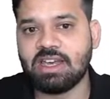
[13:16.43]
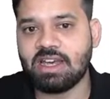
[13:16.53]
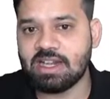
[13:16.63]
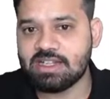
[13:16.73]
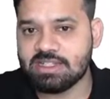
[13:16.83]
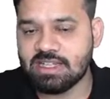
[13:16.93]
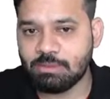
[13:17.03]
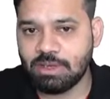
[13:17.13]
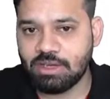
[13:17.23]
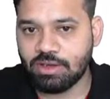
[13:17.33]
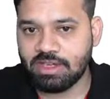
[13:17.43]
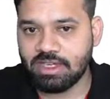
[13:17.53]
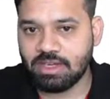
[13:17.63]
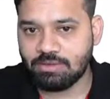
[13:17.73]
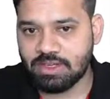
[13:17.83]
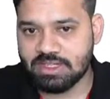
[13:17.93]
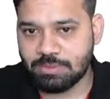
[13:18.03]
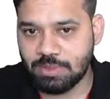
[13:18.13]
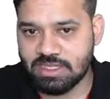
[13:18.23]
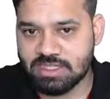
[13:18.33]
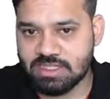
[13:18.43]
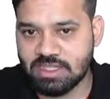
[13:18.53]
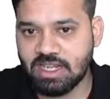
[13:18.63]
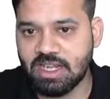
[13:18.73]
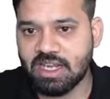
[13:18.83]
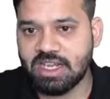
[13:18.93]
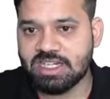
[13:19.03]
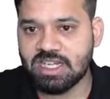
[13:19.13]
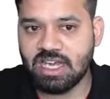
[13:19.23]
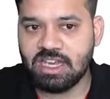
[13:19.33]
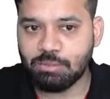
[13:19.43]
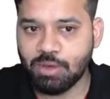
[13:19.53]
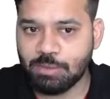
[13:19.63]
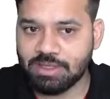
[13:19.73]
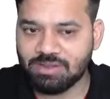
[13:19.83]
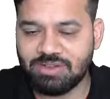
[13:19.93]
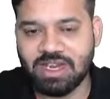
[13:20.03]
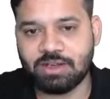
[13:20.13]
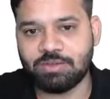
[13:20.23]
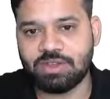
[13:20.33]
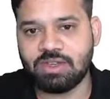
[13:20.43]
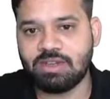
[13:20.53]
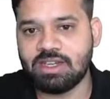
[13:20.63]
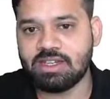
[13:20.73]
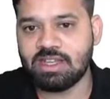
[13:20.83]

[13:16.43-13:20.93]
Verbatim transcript: Rajasthan Minority Affairs Minister Shaleh Mohammed flagged off the event.